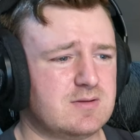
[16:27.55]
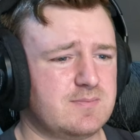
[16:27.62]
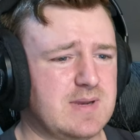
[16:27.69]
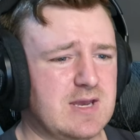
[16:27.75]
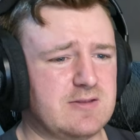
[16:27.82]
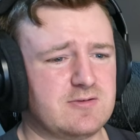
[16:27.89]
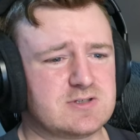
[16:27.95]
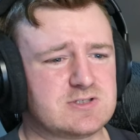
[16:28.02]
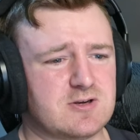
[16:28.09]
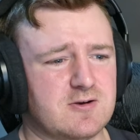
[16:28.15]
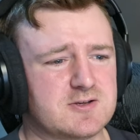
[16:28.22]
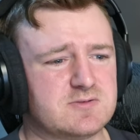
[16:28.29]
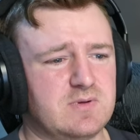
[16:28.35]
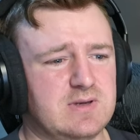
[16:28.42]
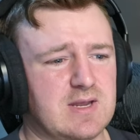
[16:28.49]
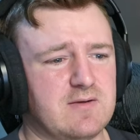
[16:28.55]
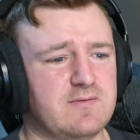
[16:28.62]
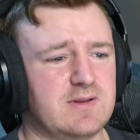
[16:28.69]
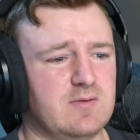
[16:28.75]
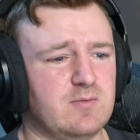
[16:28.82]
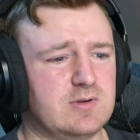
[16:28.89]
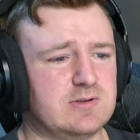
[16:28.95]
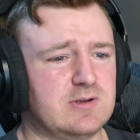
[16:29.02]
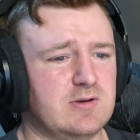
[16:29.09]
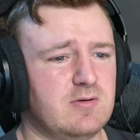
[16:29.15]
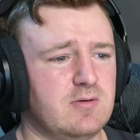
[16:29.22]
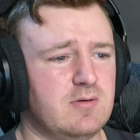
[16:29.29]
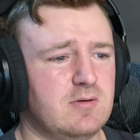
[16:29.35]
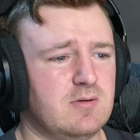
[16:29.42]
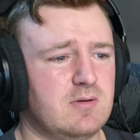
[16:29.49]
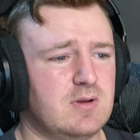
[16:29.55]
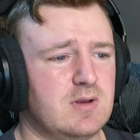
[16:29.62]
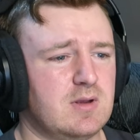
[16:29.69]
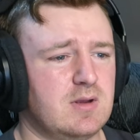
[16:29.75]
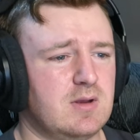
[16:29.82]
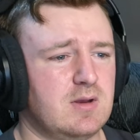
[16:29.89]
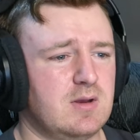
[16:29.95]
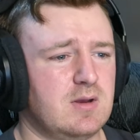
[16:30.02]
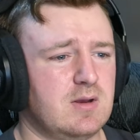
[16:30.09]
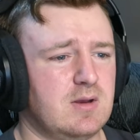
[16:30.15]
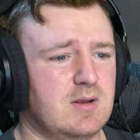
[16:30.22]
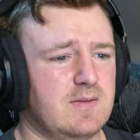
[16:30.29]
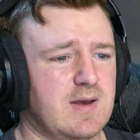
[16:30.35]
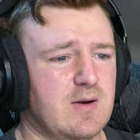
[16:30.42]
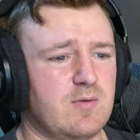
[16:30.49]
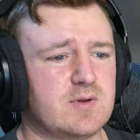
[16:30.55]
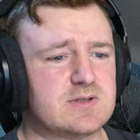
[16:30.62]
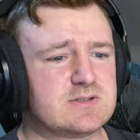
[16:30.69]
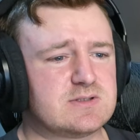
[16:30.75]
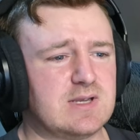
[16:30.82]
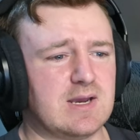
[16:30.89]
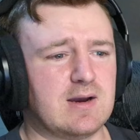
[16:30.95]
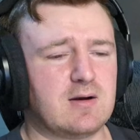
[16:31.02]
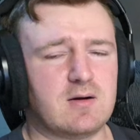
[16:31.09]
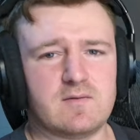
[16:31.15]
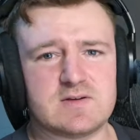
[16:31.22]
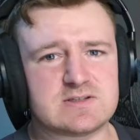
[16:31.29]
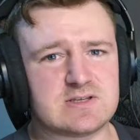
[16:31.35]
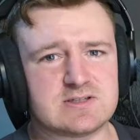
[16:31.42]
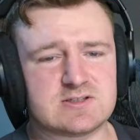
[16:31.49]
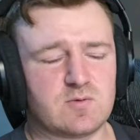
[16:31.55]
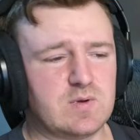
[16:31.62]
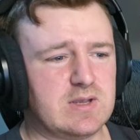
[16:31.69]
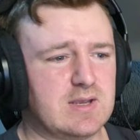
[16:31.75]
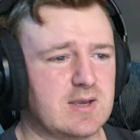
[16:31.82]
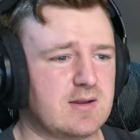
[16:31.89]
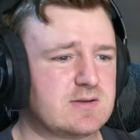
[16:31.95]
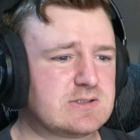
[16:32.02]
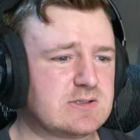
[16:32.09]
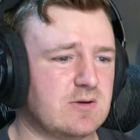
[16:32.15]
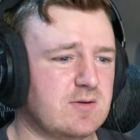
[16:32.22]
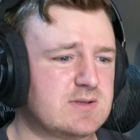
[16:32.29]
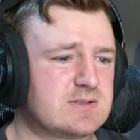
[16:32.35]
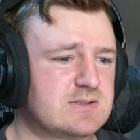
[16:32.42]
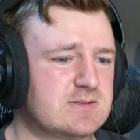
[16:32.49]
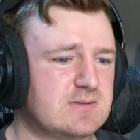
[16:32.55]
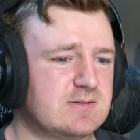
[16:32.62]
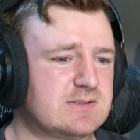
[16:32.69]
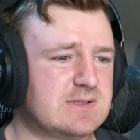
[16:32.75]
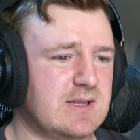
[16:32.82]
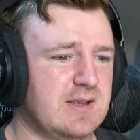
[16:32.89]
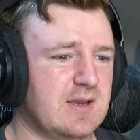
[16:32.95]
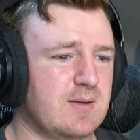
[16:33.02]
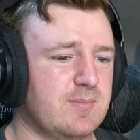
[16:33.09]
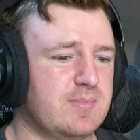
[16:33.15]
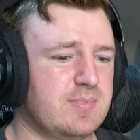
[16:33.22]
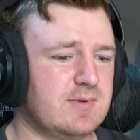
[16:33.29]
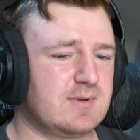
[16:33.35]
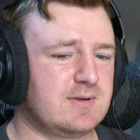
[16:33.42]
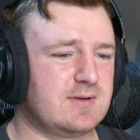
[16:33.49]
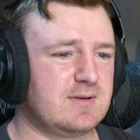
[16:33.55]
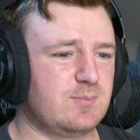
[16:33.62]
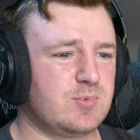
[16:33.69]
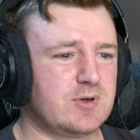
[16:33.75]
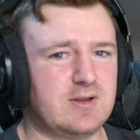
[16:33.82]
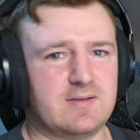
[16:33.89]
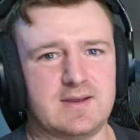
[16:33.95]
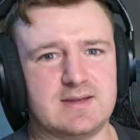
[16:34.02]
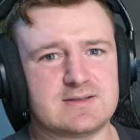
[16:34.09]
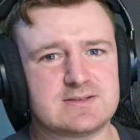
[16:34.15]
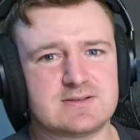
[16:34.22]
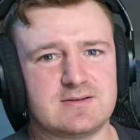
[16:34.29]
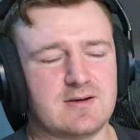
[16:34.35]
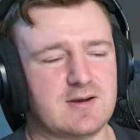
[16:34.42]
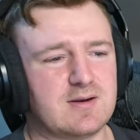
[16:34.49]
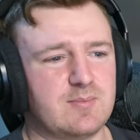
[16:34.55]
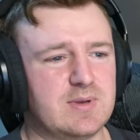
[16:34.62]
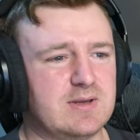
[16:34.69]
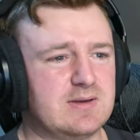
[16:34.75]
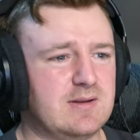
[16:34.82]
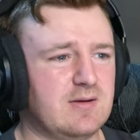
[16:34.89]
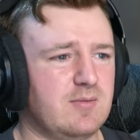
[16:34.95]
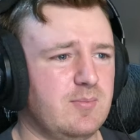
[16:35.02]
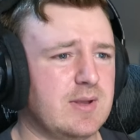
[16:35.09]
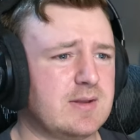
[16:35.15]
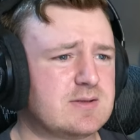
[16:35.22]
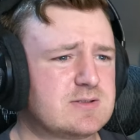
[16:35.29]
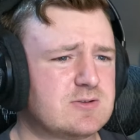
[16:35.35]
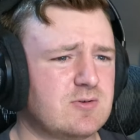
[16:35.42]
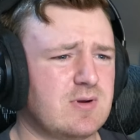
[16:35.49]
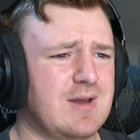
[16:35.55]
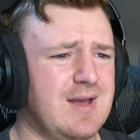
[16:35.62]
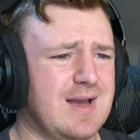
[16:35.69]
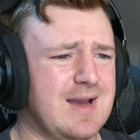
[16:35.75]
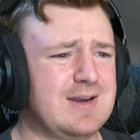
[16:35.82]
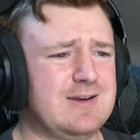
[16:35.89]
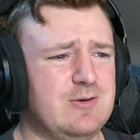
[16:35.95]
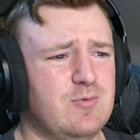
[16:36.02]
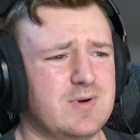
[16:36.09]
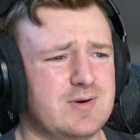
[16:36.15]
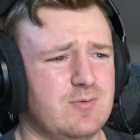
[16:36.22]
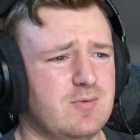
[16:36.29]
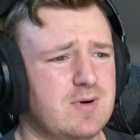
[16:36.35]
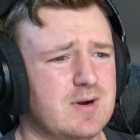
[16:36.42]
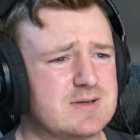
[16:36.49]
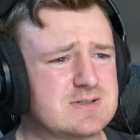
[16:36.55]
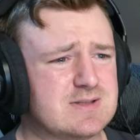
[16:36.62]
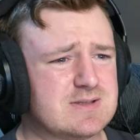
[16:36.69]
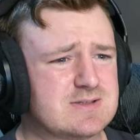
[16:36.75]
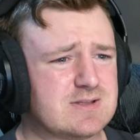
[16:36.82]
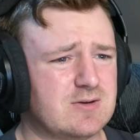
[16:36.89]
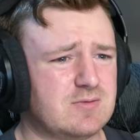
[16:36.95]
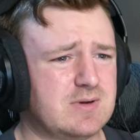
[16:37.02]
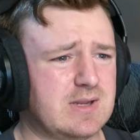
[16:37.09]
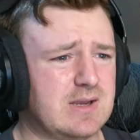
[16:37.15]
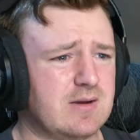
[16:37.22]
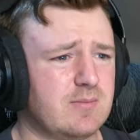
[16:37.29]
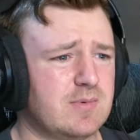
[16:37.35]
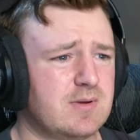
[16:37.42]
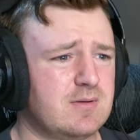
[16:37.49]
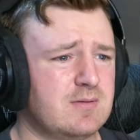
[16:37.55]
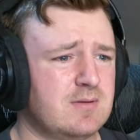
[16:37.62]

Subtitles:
Panthers Sharks, we definitely will do. That one's, yeah, obviously it's a weekend, so it's staying up pretty late, not a big deal, but I do want to watch this though. Damn.